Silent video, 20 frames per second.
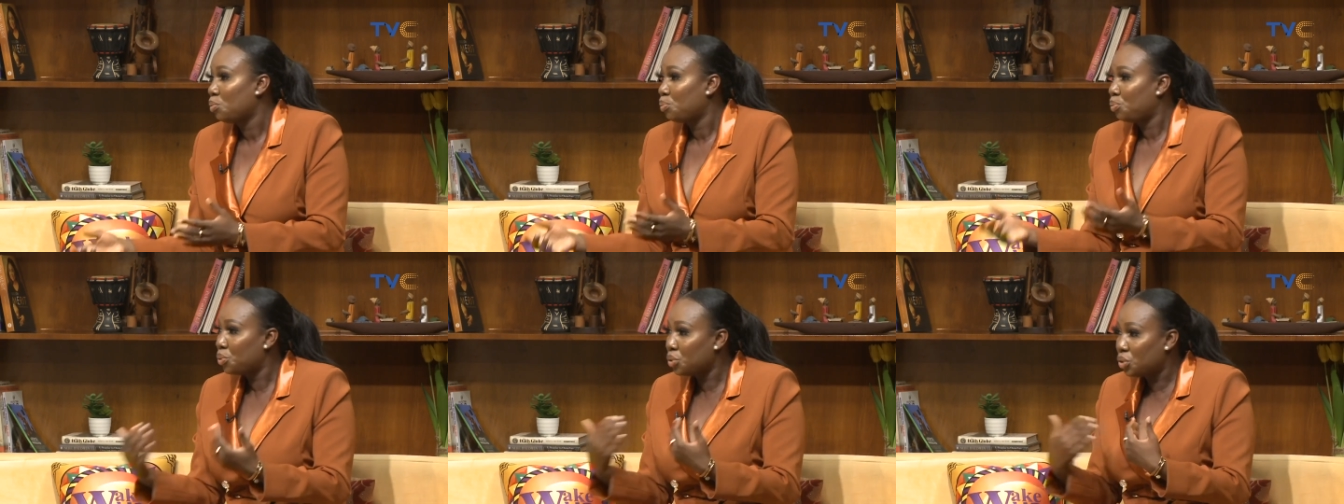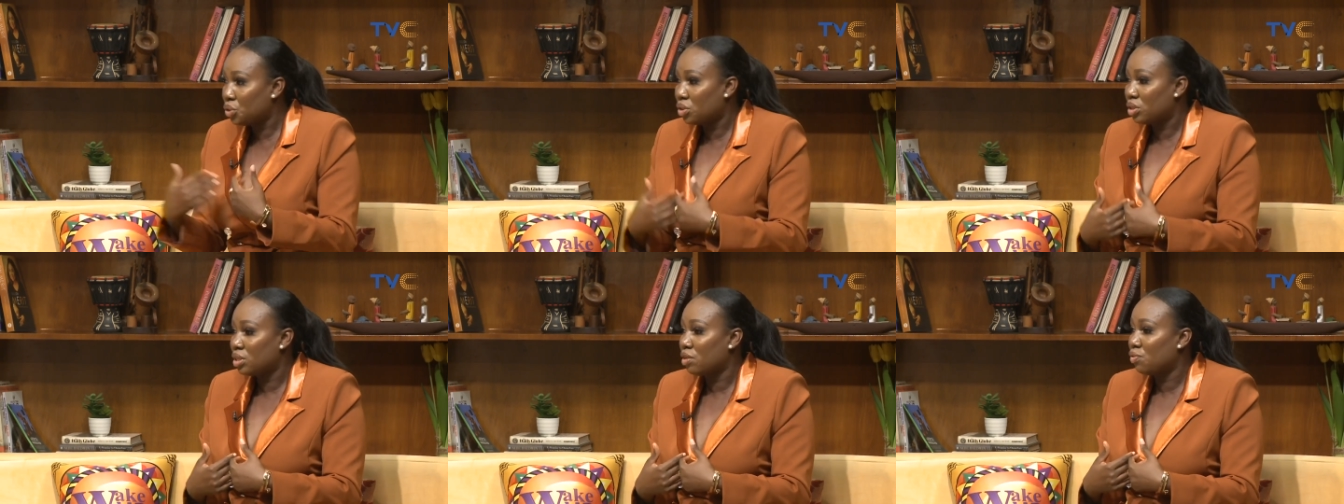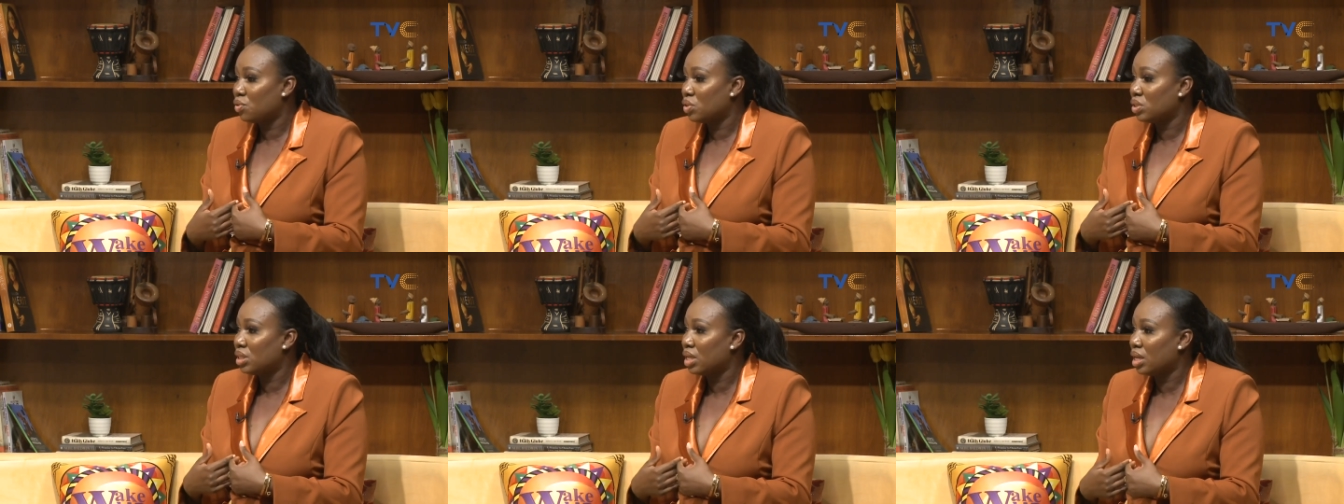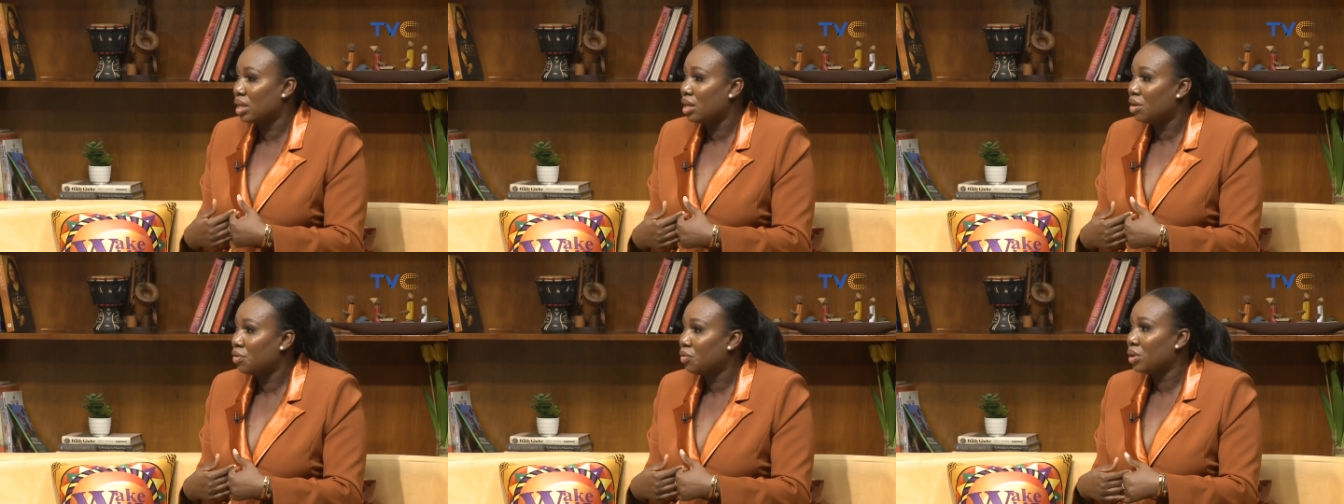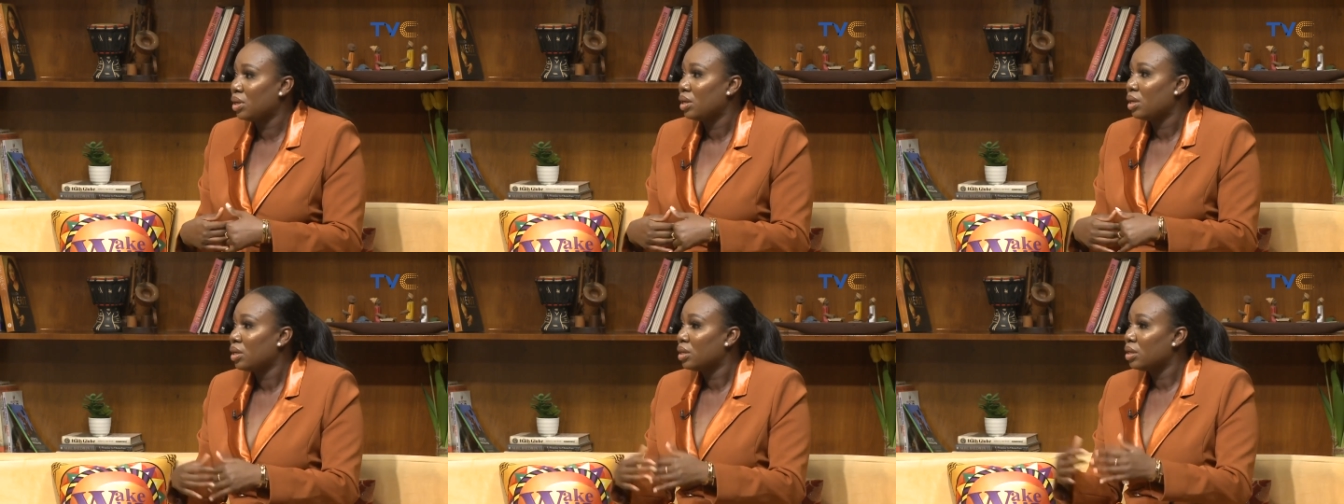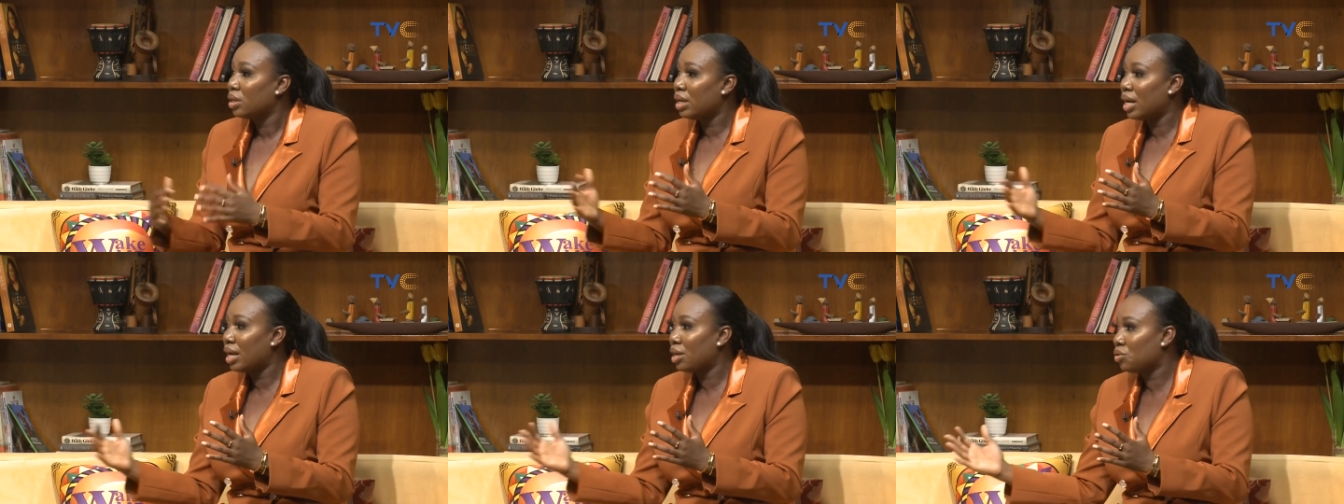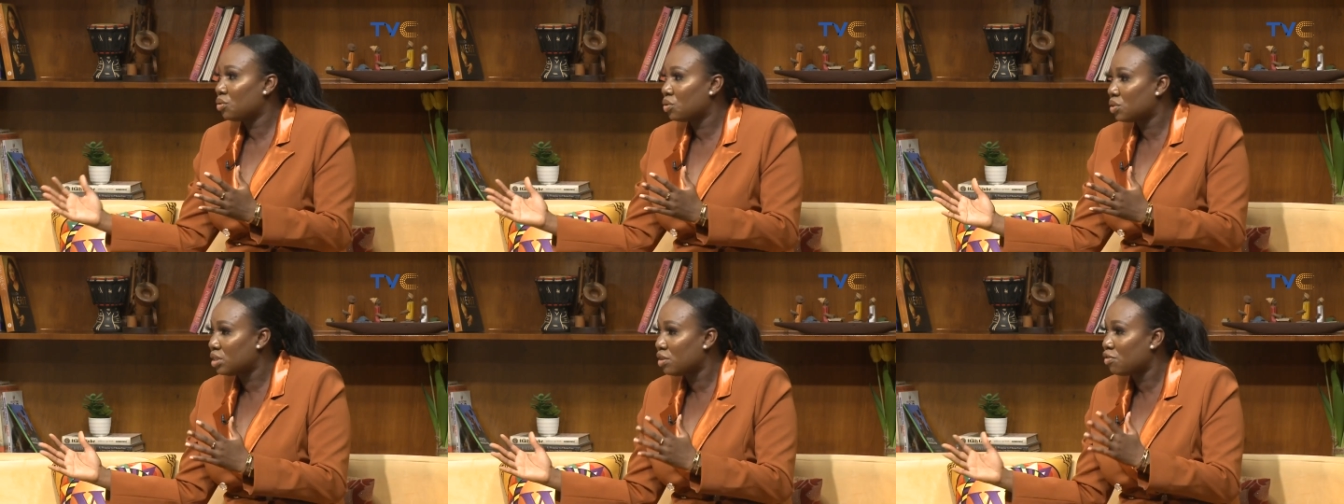put yourself on salary, guide
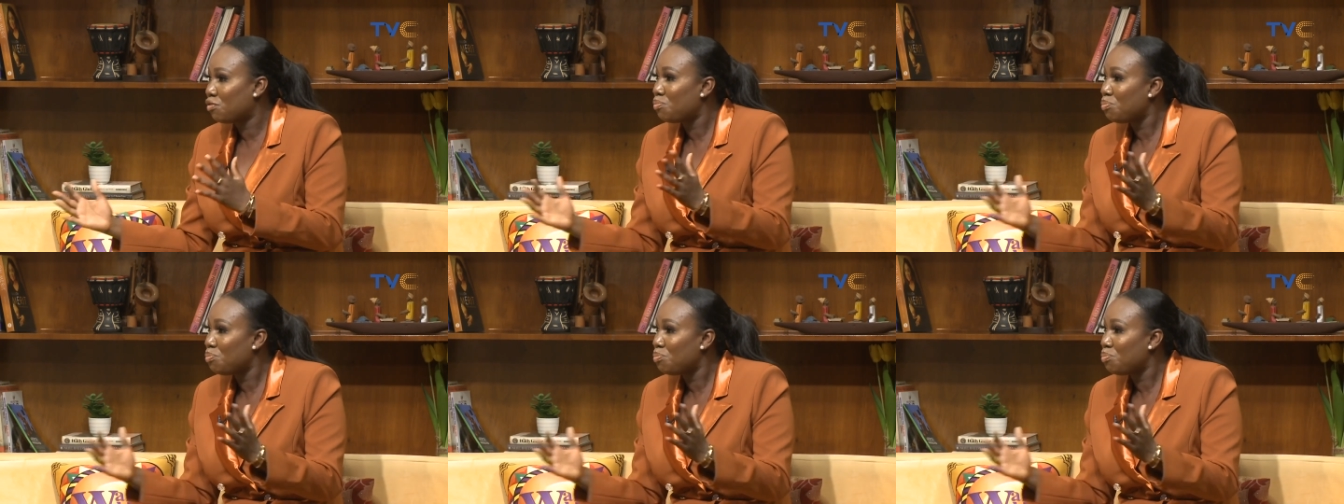yourself,